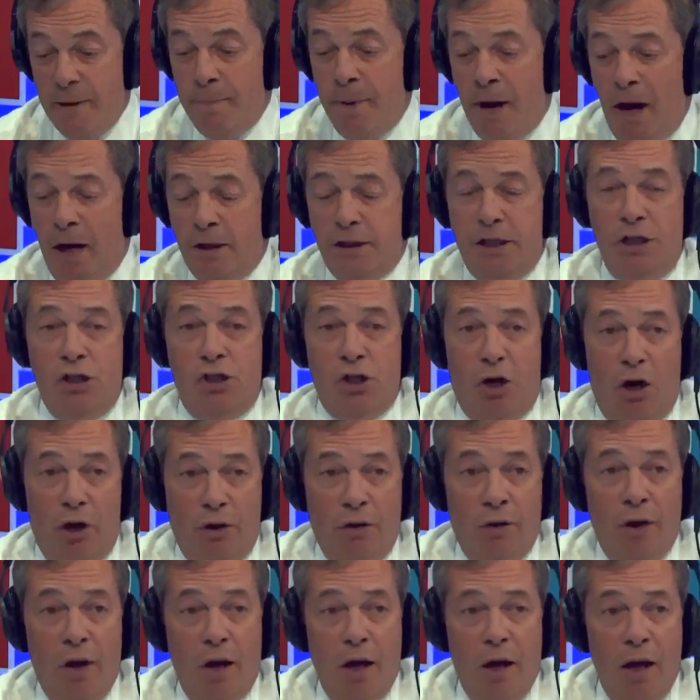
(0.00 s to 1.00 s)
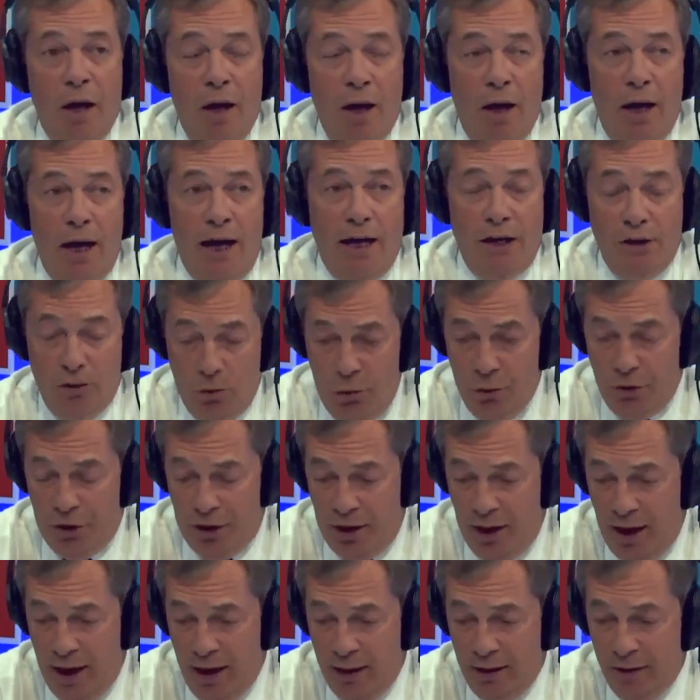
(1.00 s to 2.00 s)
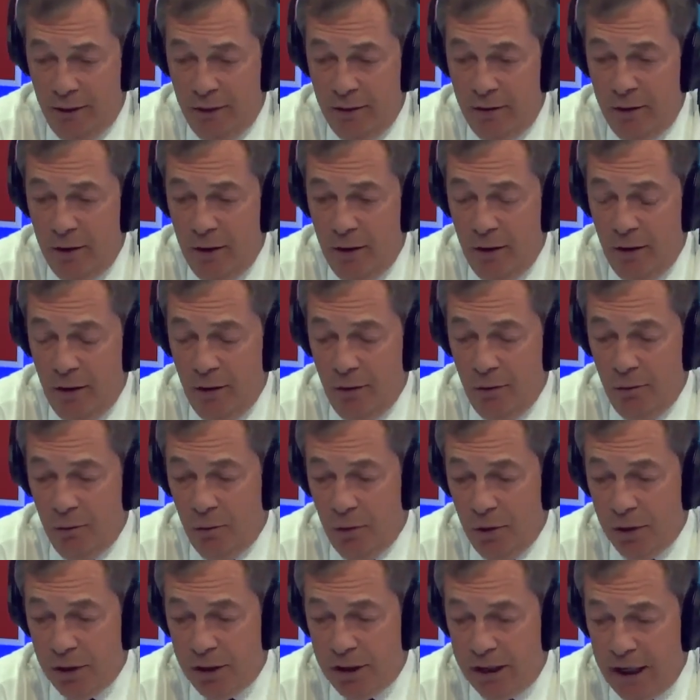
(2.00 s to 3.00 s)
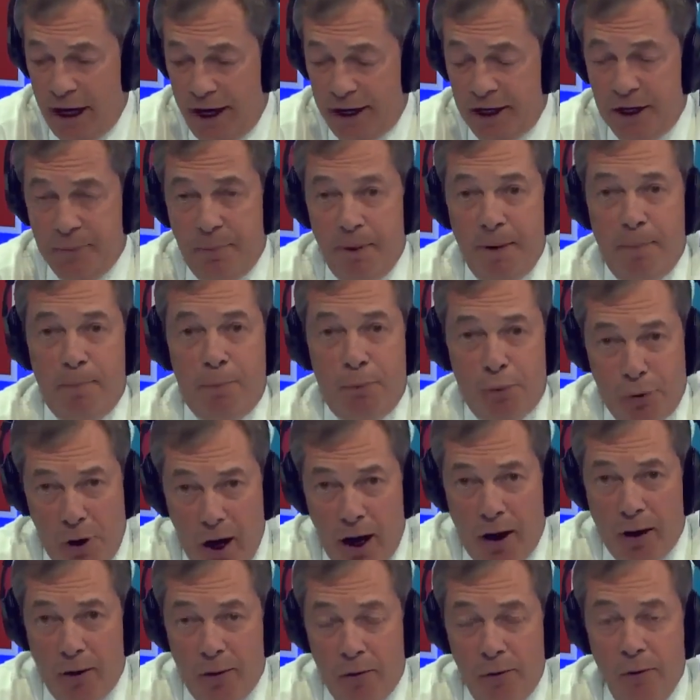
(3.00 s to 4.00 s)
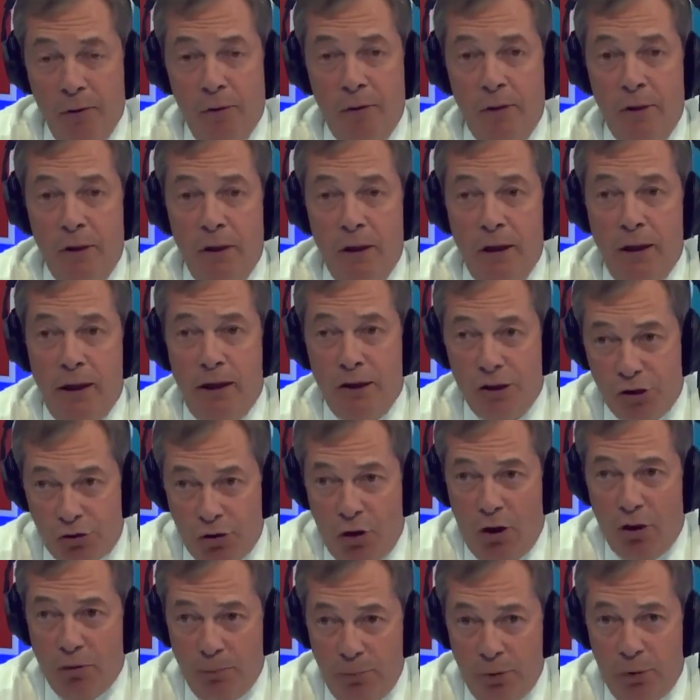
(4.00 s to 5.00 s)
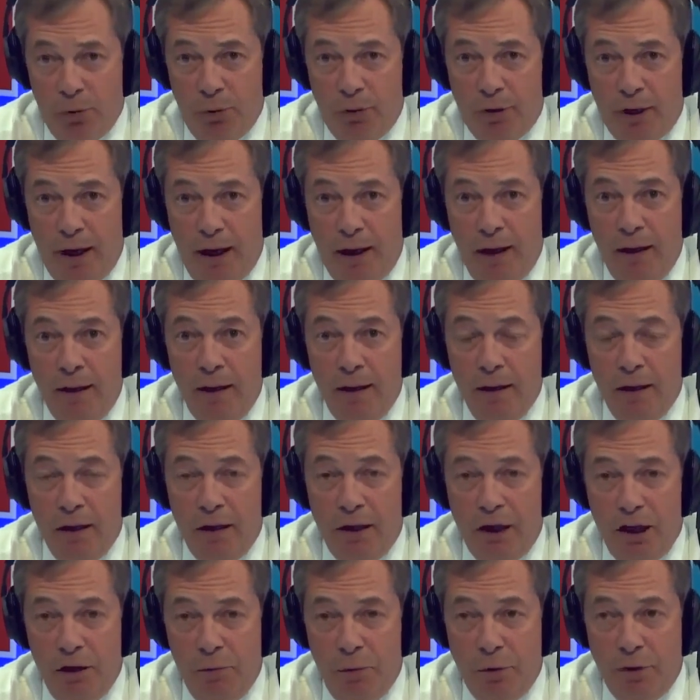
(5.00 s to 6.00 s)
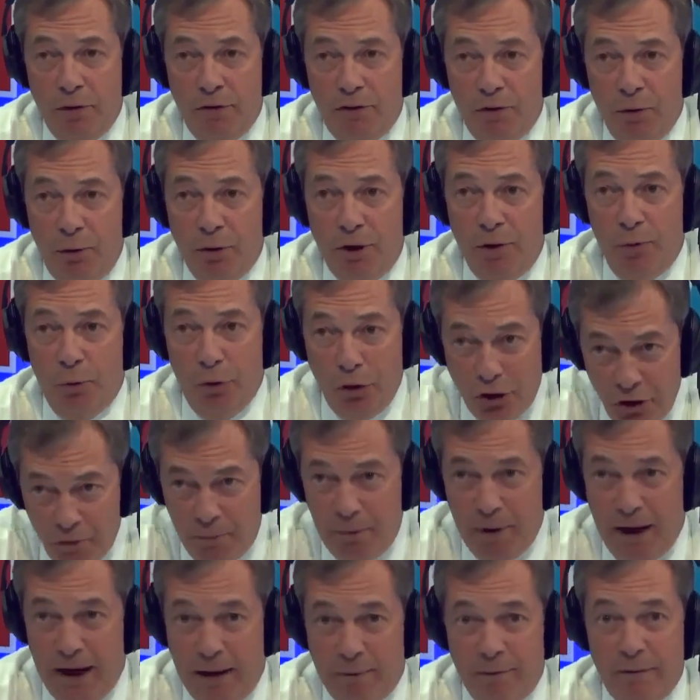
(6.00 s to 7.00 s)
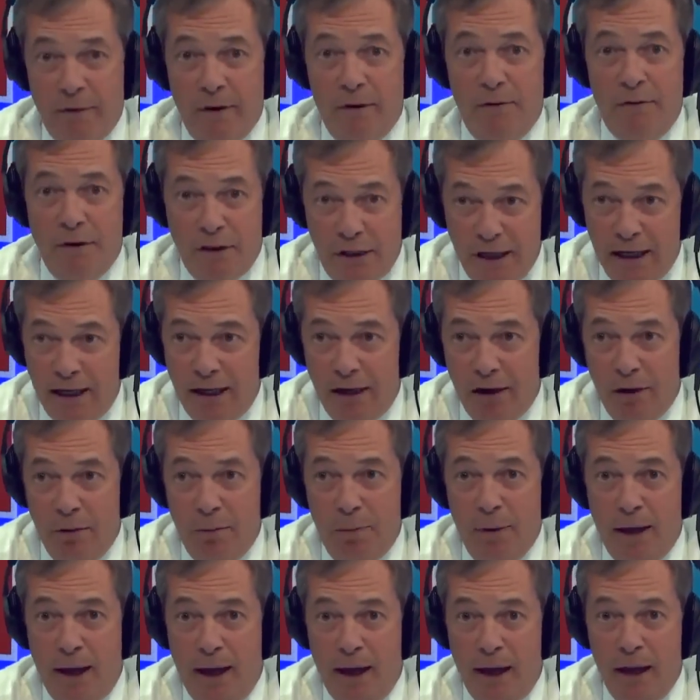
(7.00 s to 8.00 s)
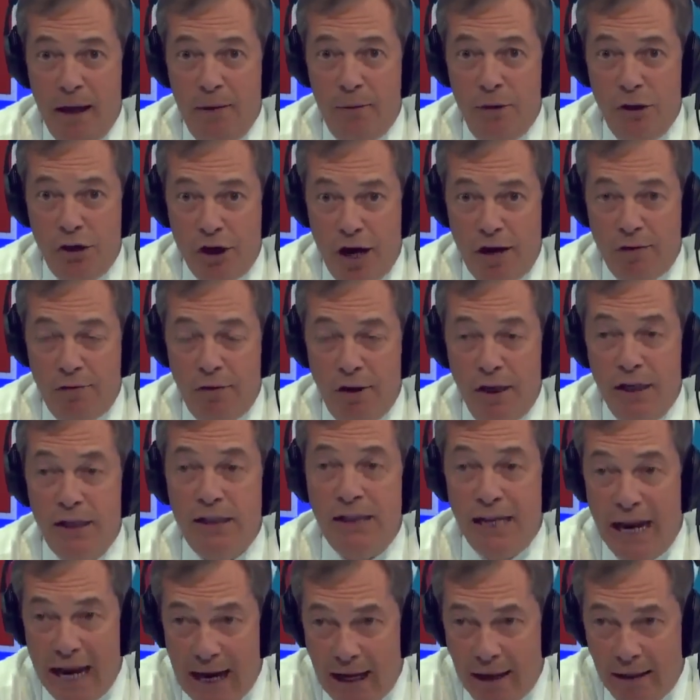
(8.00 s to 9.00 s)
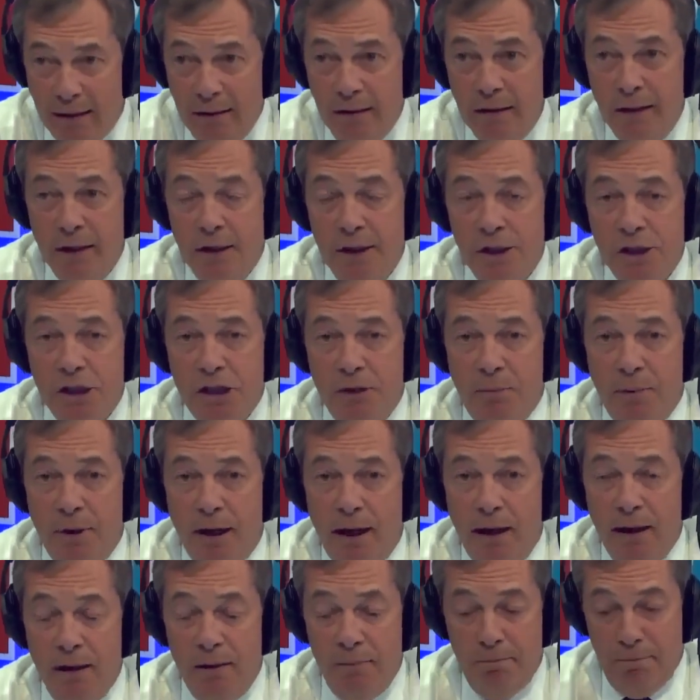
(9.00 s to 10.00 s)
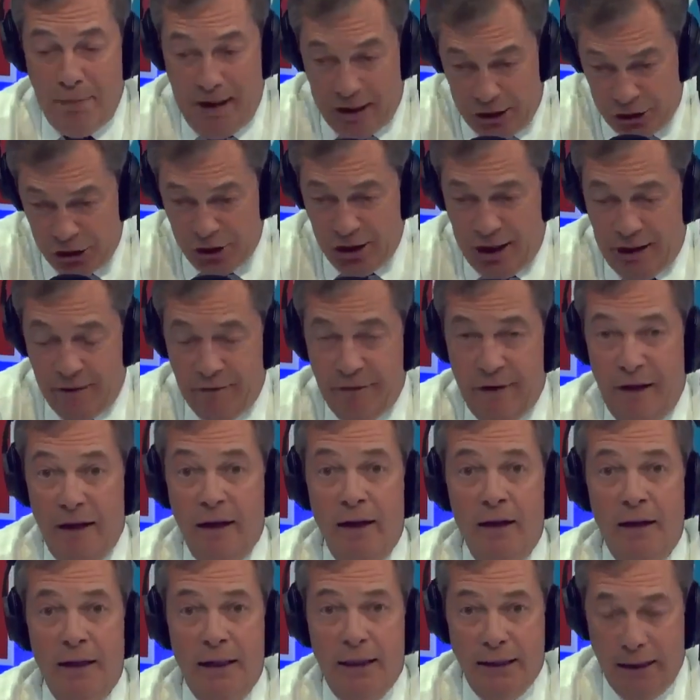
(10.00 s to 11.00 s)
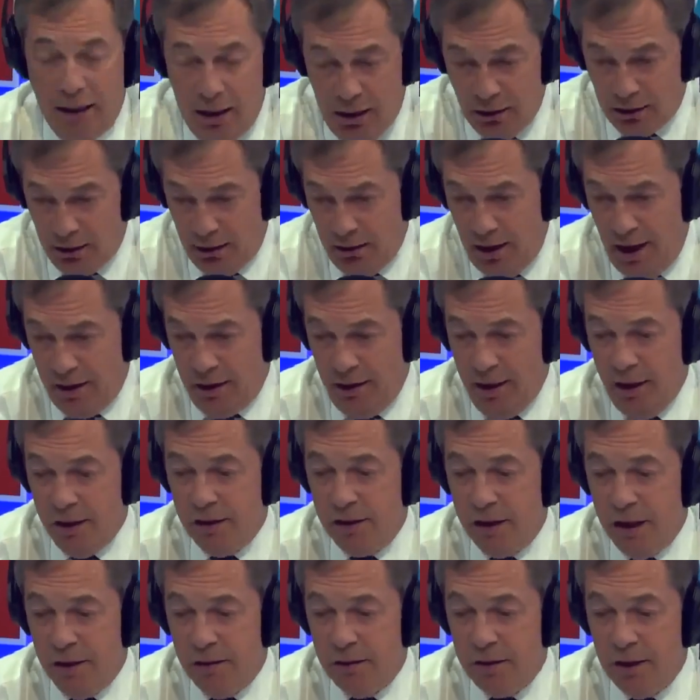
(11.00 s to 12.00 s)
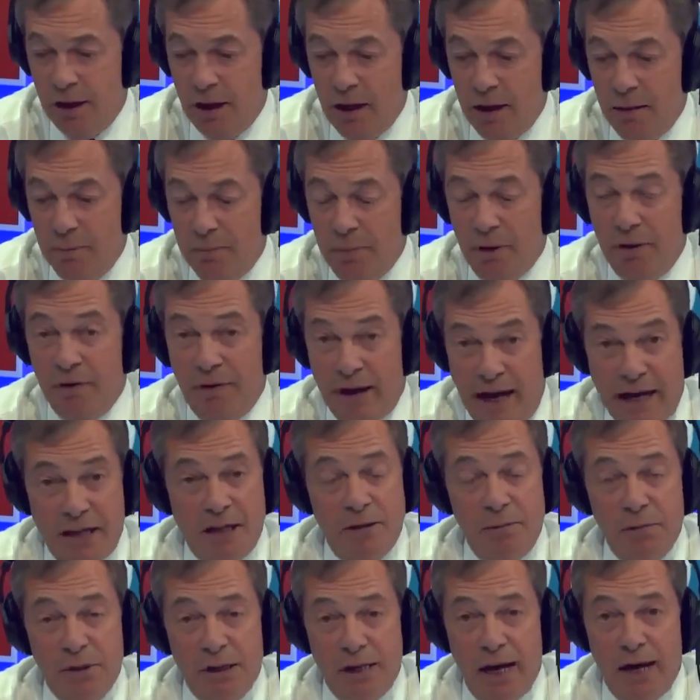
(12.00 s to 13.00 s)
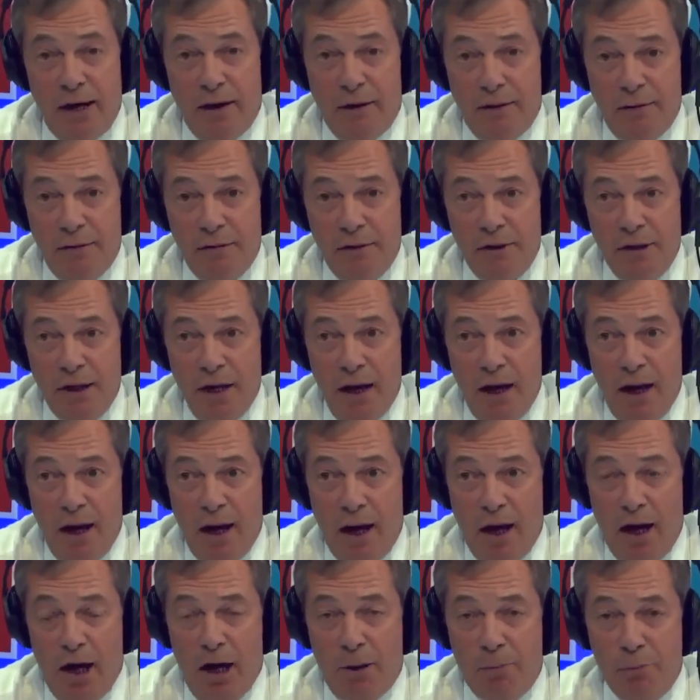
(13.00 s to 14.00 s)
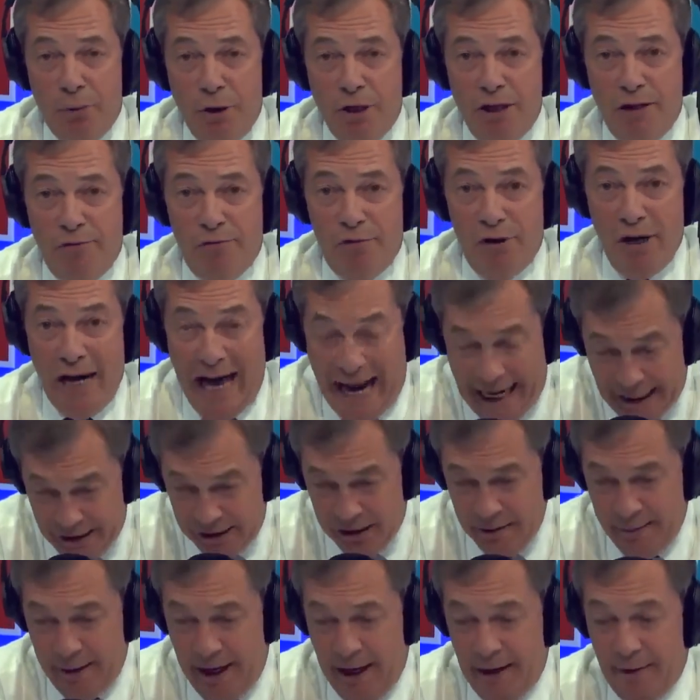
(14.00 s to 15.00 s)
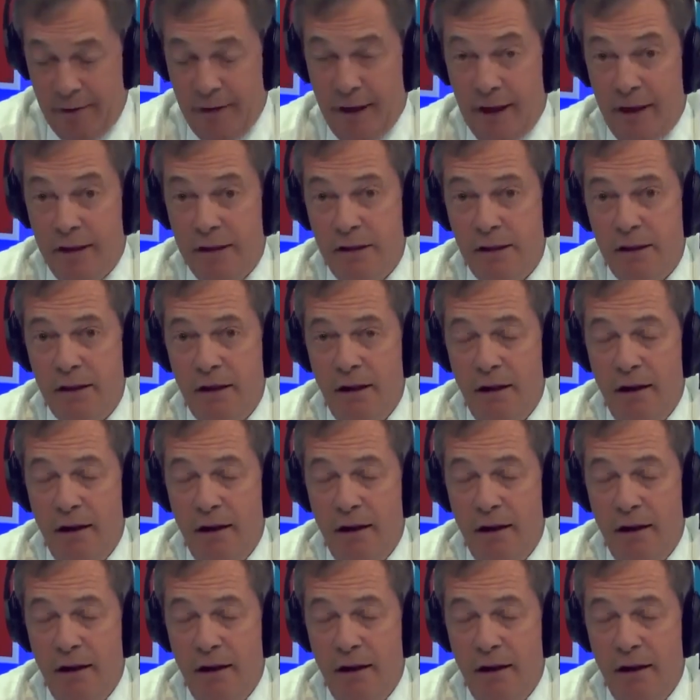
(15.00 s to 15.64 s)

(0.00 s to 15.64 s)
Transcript: party, John, in Northern Ireland was going to be pro a strong border, you would have thought it would have been the DUP, who are generally seen to be much tougher and harder line on issues. But they themselves are pretty relaxed about this.